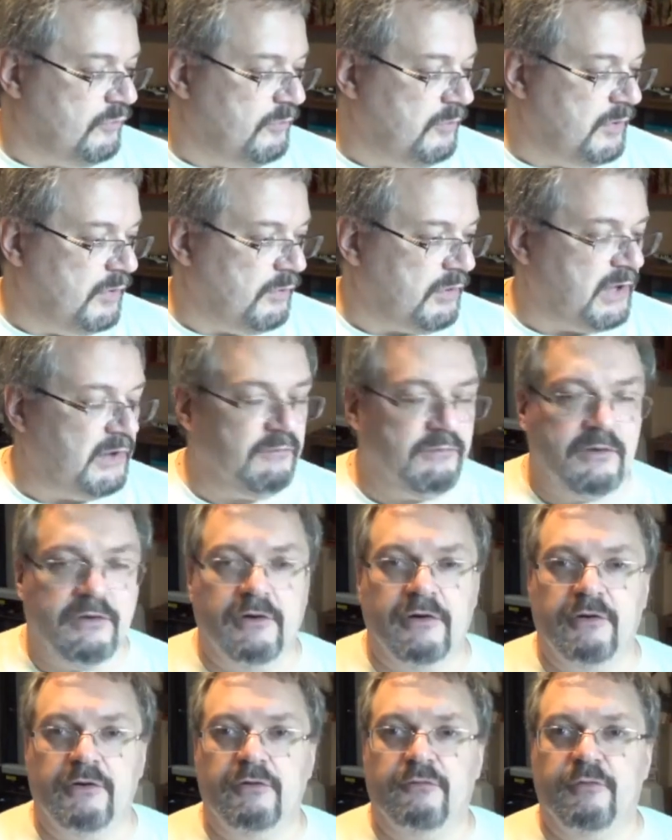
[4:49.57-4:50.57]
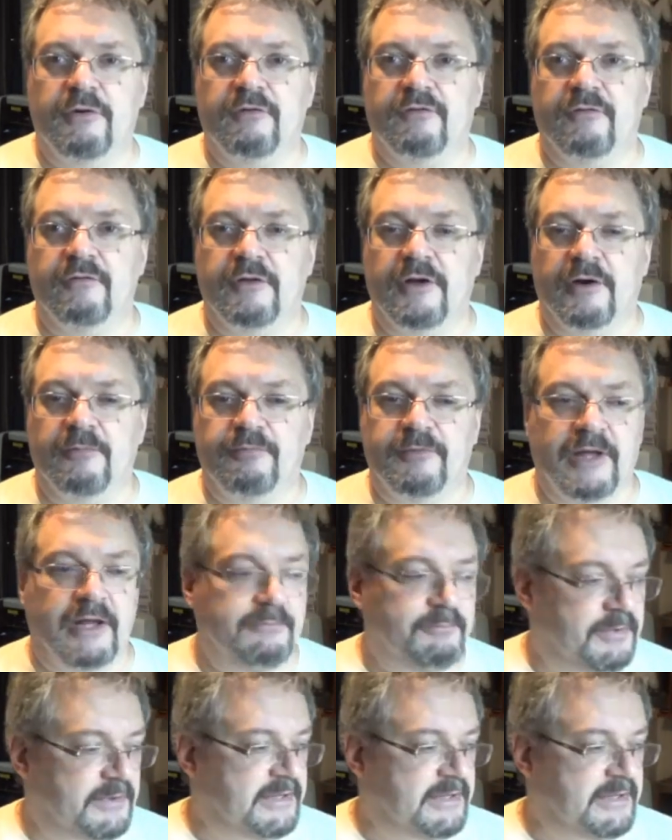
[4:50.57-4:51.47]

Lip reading: get a good reason to update.